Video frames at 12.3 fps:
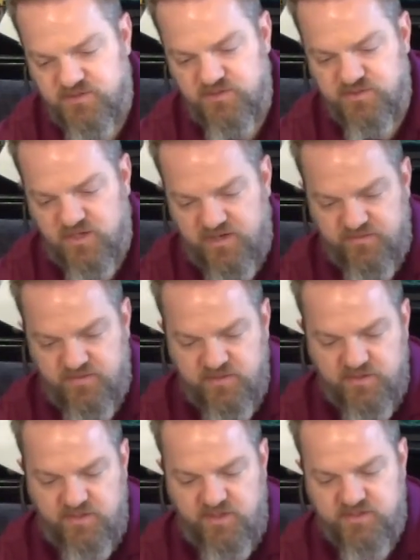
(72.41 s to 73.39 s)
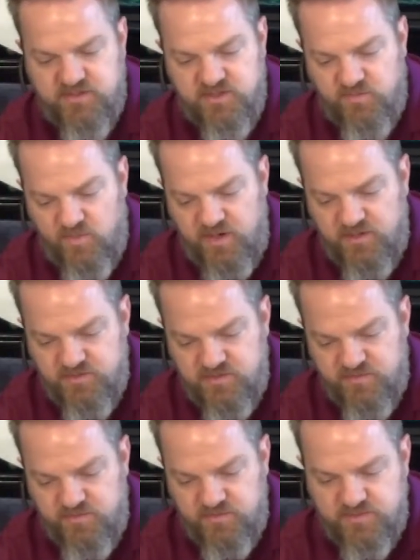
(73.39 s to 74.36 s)
screwdriver. You need some wire
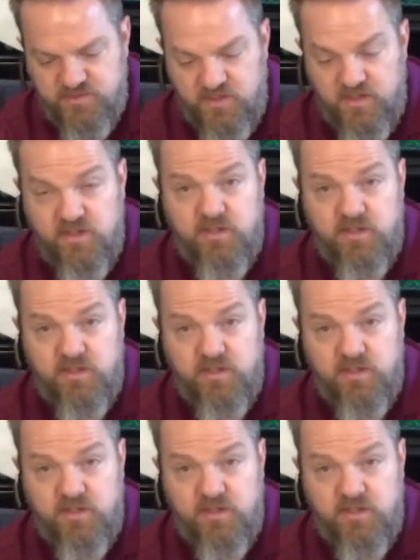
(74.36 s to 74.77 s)
strippers.